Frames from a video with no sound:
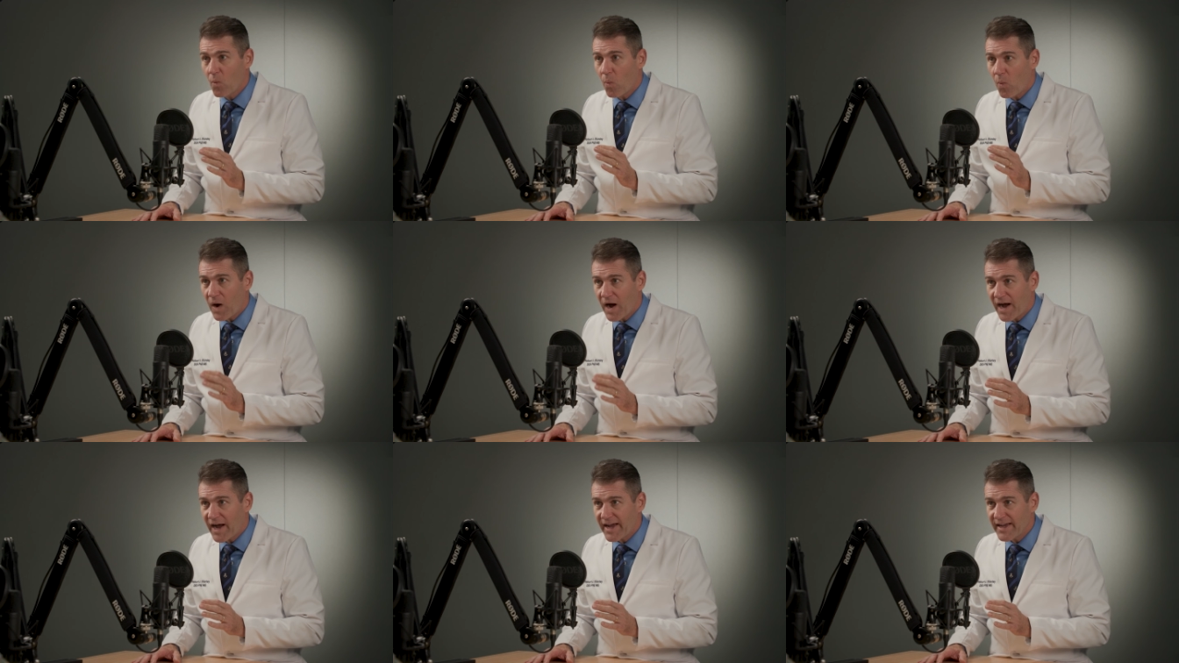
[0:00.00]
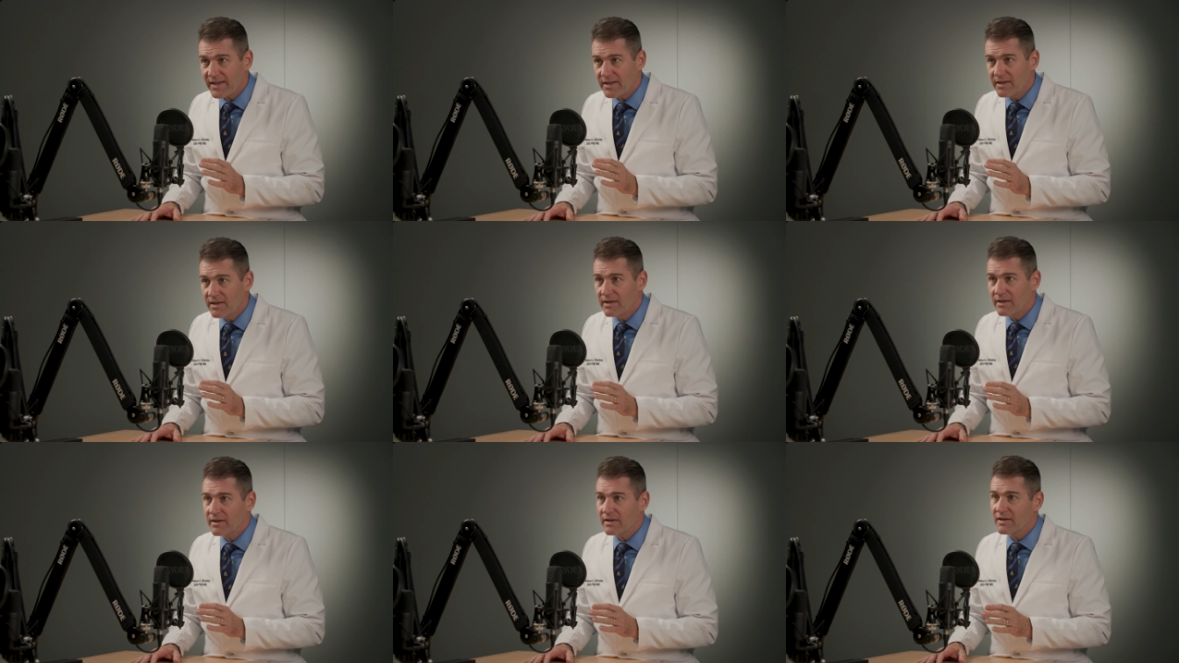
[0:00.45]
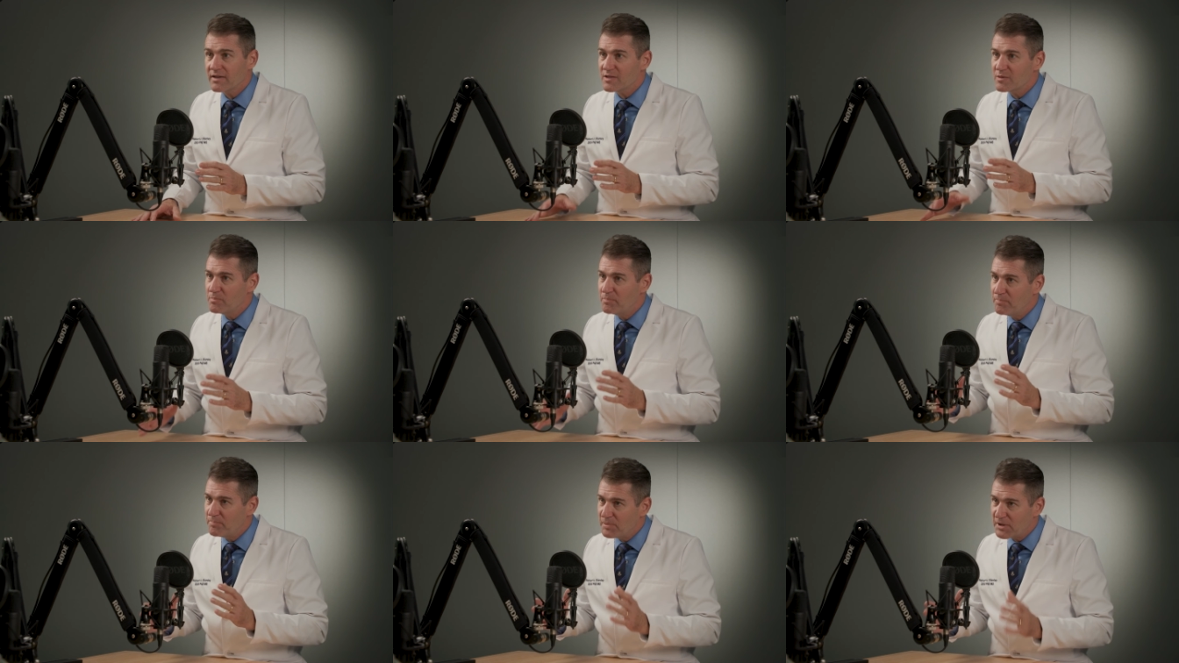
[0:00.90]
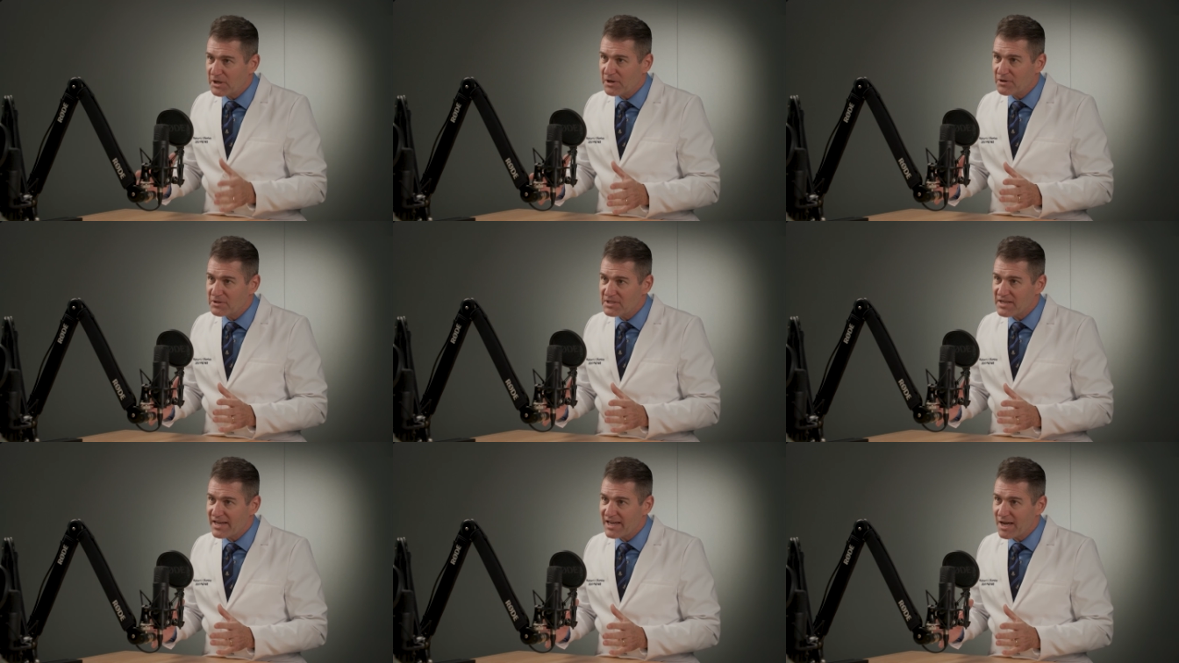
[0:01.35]
Why? because
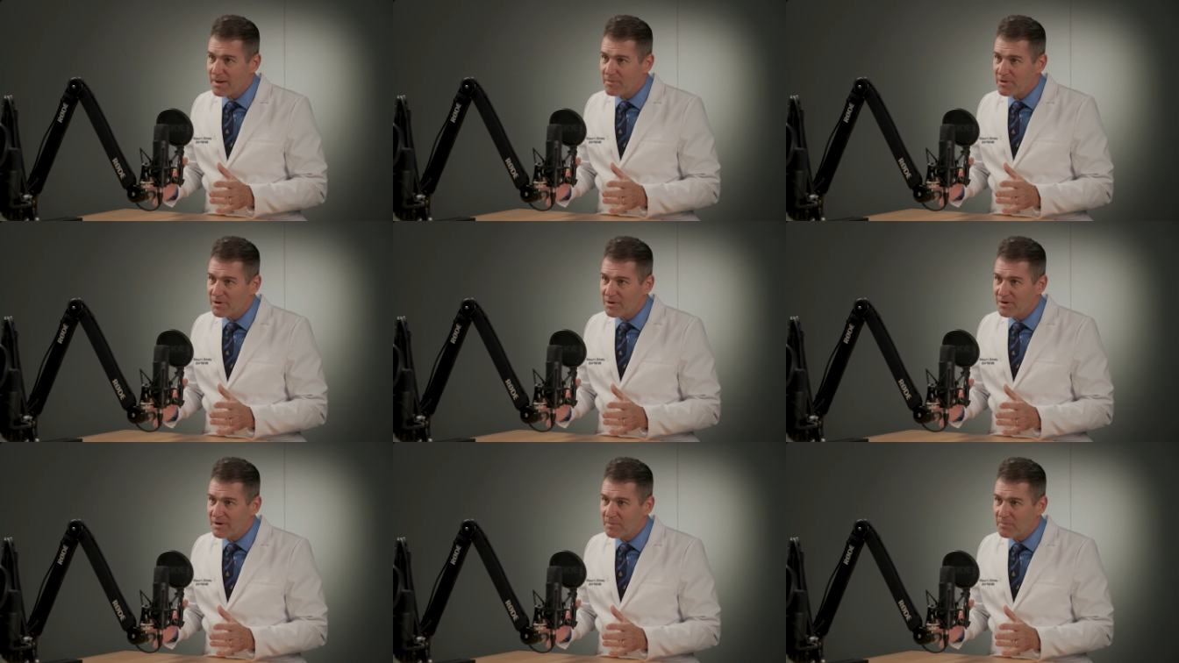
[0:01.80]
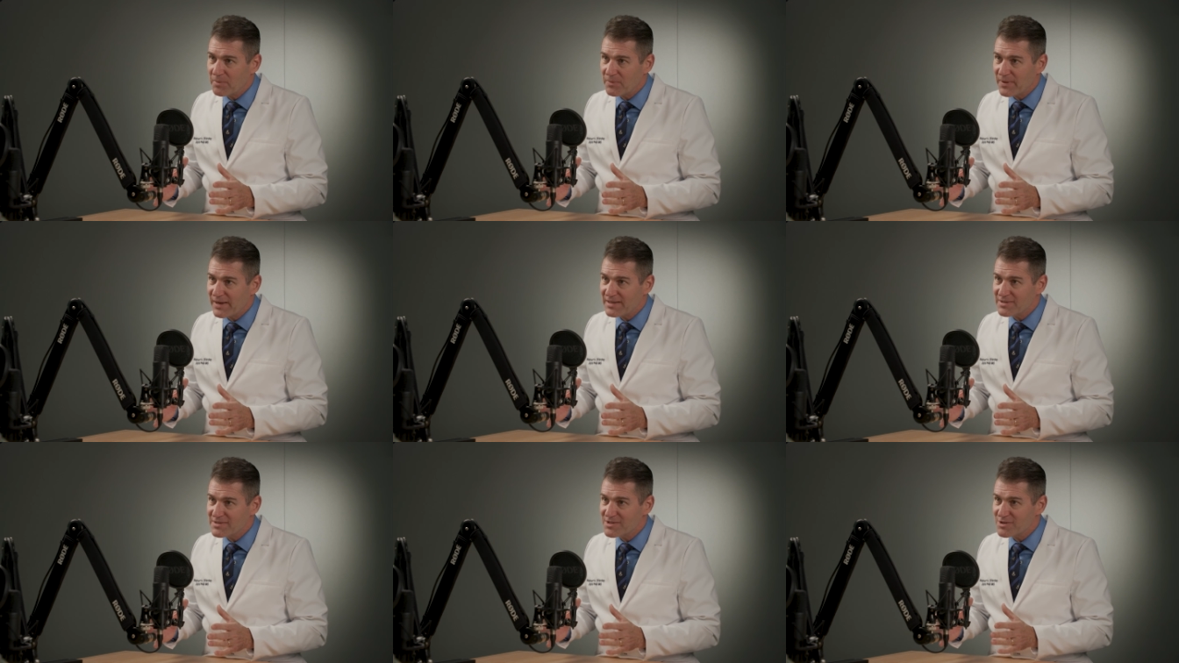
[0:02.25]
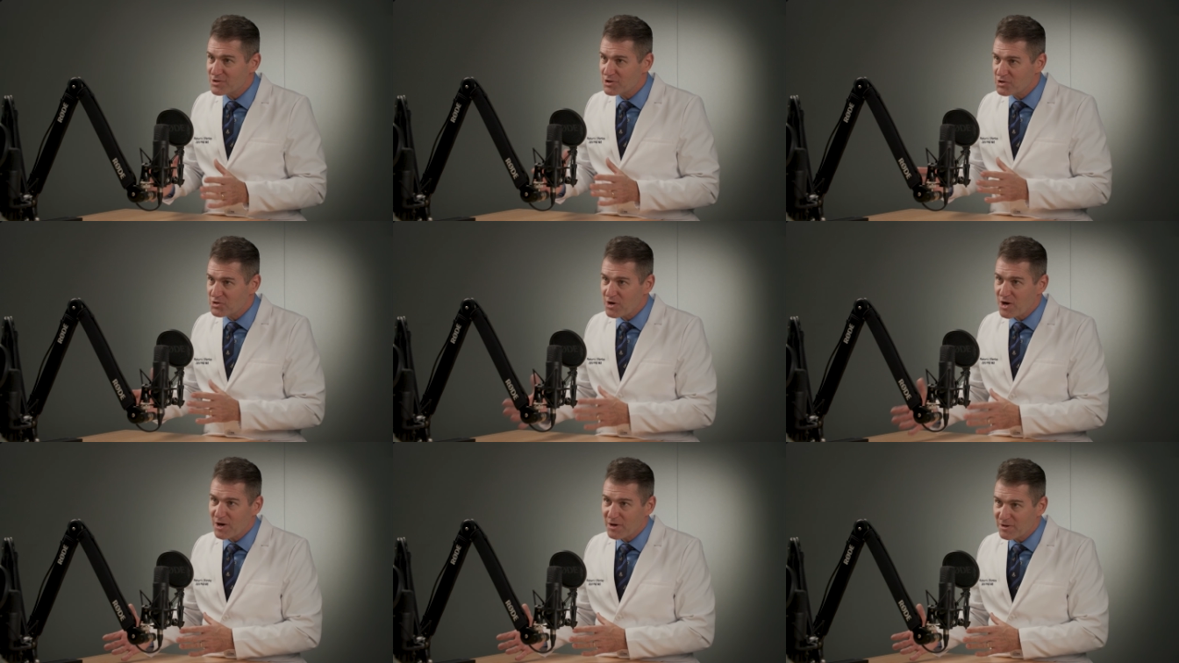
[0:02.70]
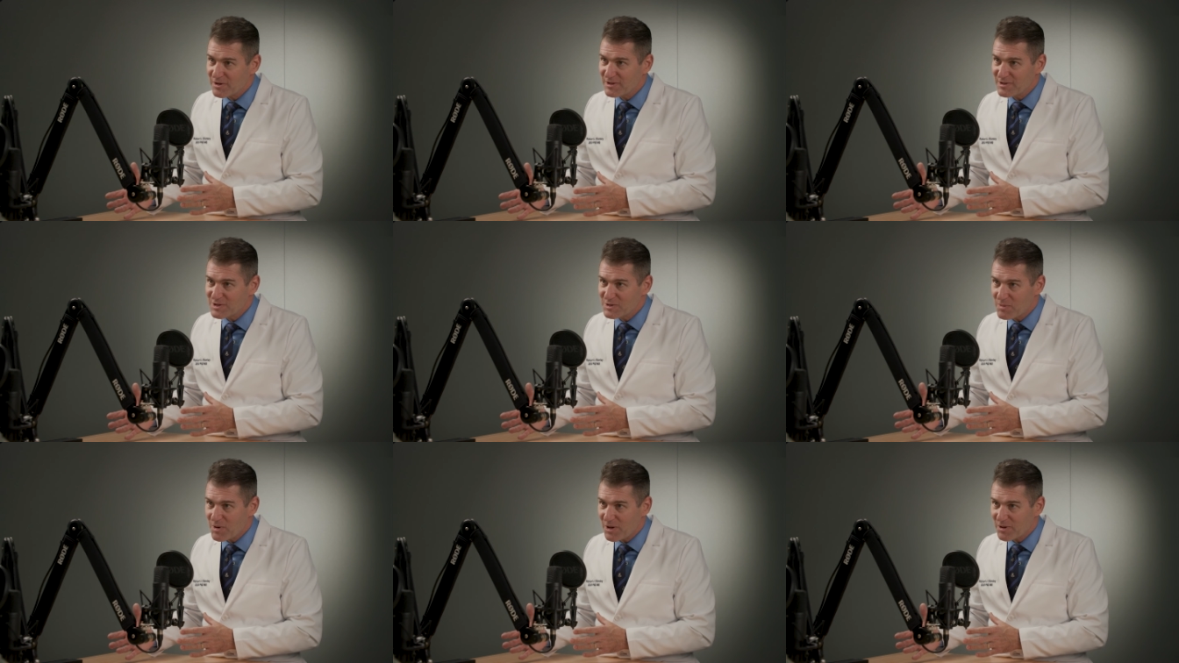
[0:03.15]
bigger diameter implants are stronger
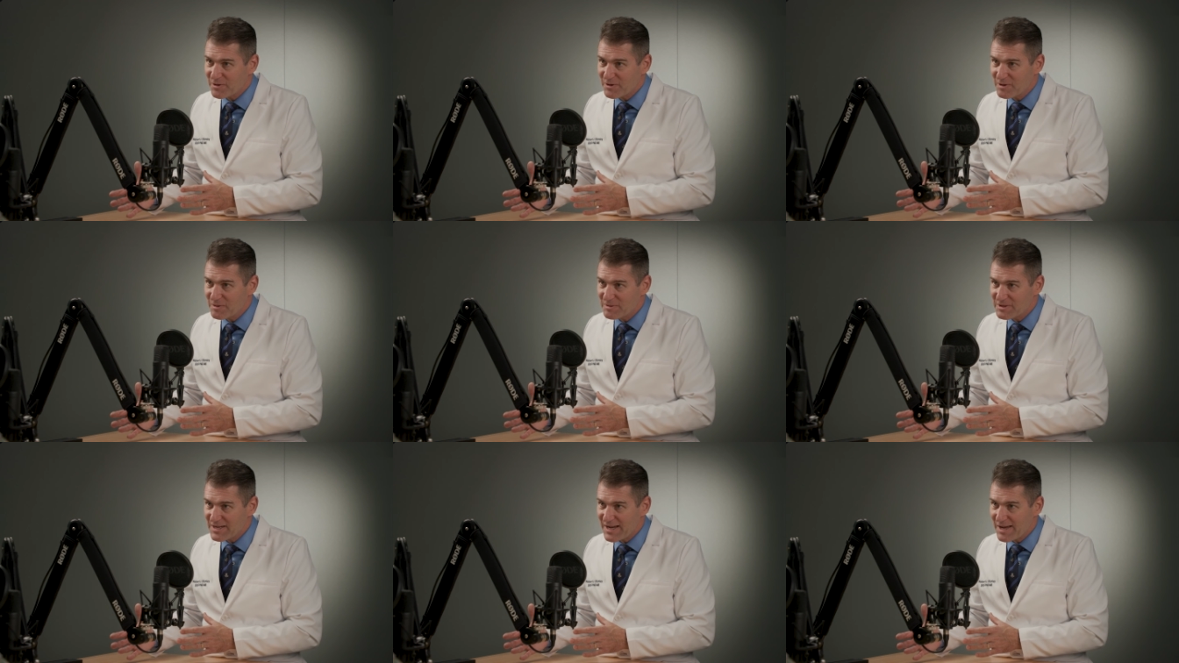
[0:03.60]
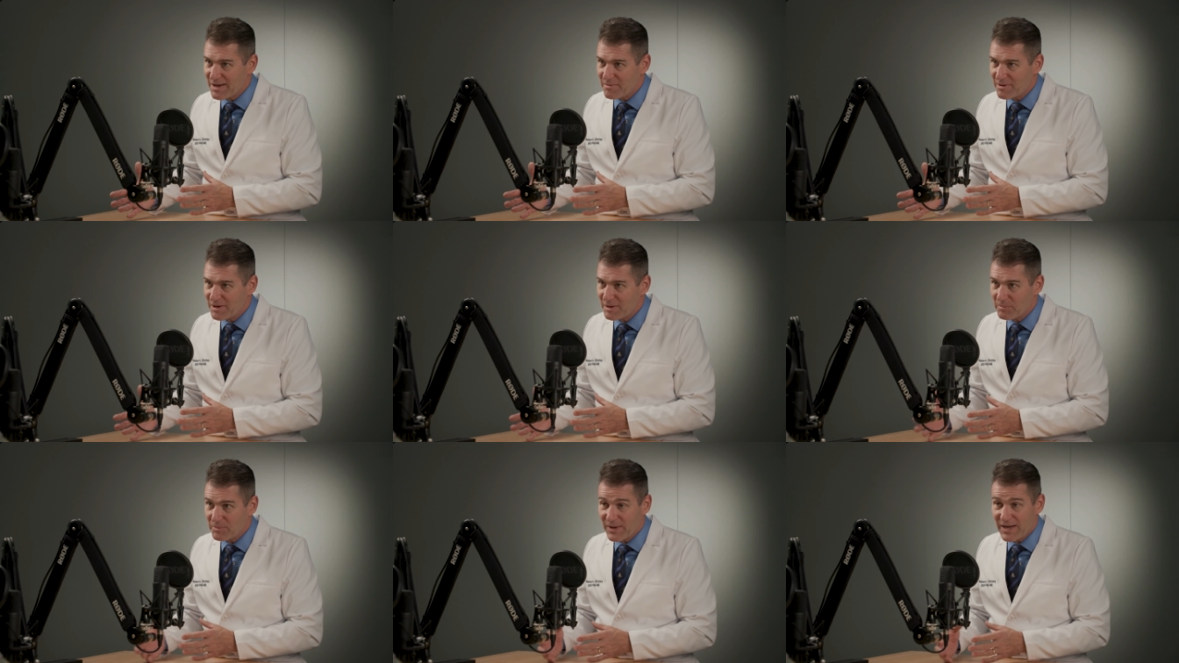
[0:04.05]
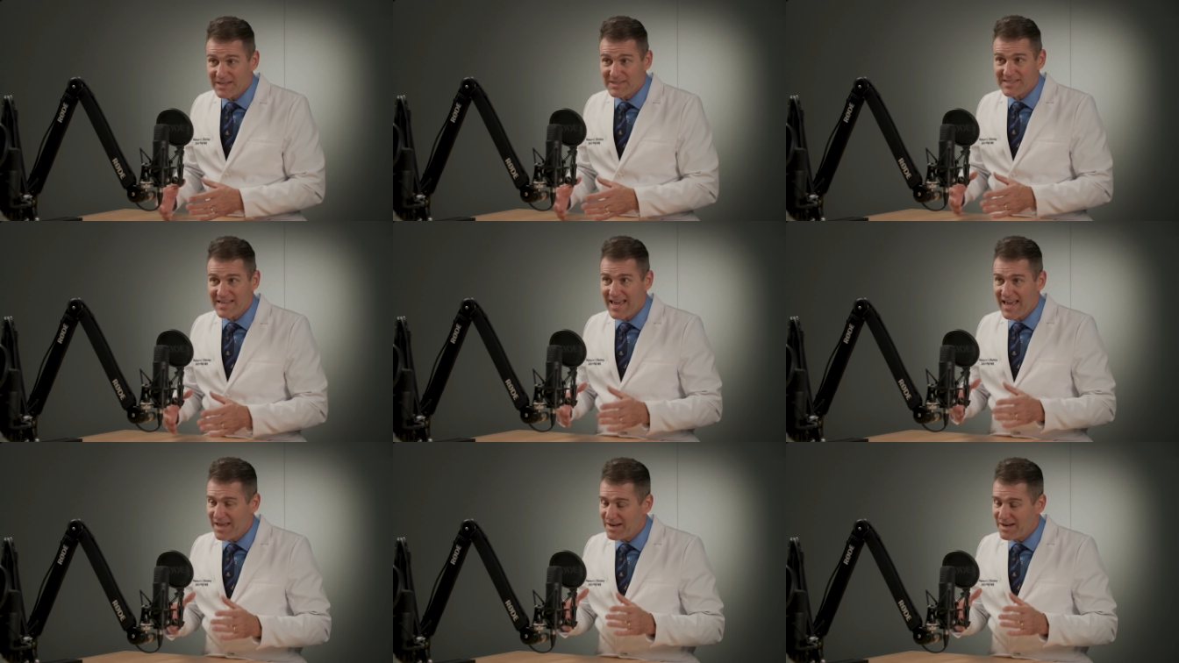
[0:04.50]
than smaller diameter implants,